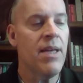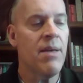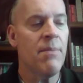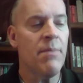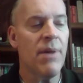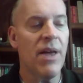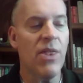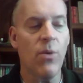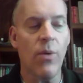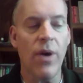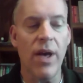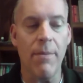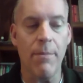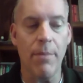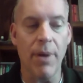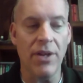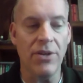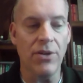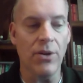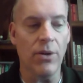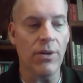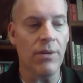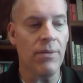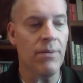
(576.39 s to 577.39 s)
By the way,
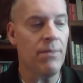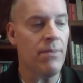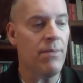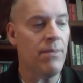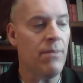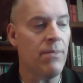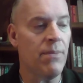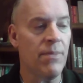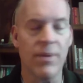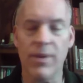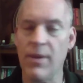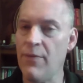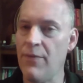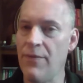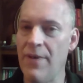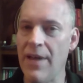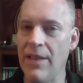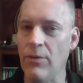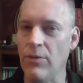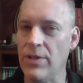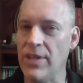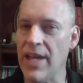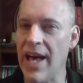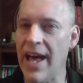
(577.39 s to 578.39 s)
Bundle, the
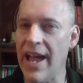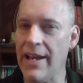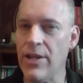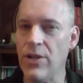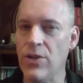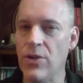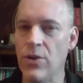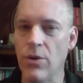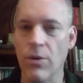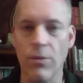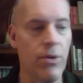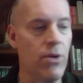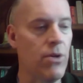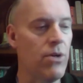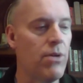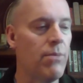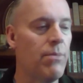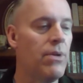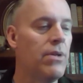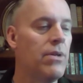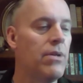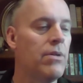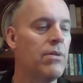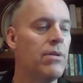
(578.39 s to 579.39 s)
fellow died in your room.
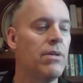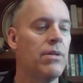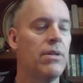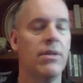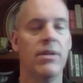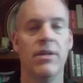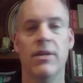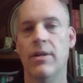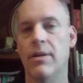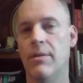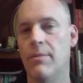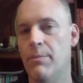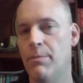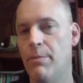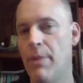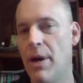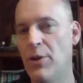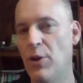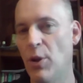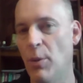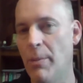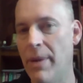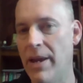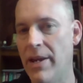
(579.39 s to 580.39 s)

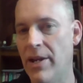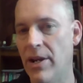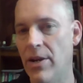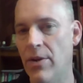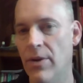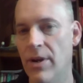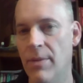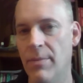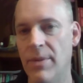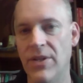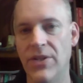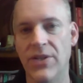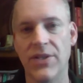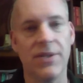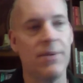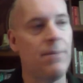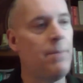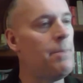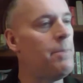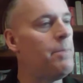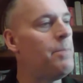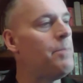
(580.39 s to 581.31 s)
Bundle made a grimace.